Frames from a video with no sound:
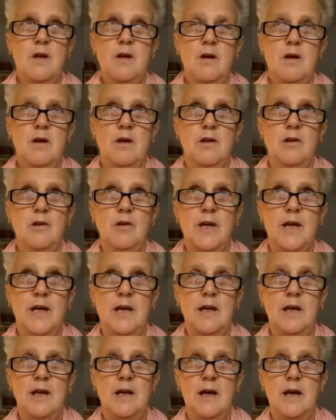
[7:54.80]

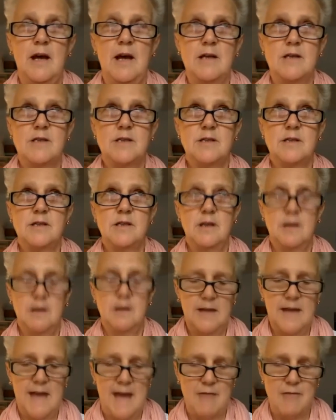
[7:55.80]
looking at
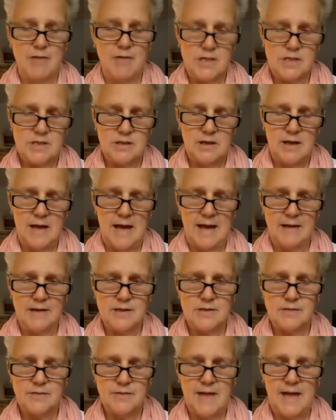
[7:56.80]
carers,
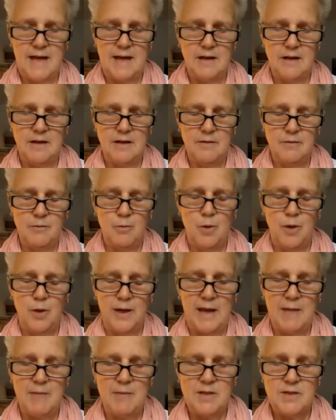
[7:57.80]
and that what
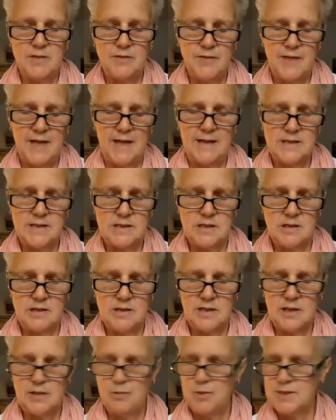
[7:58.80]
came out of that
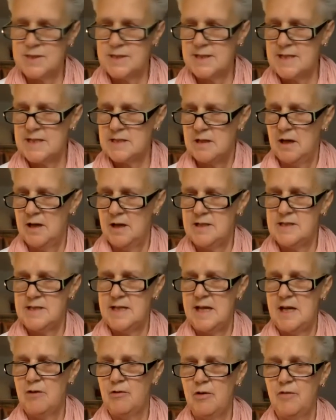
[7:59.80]
study was this
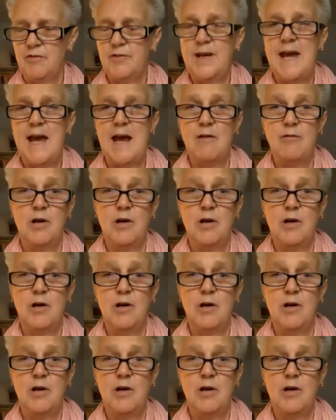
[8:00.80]
idea of carer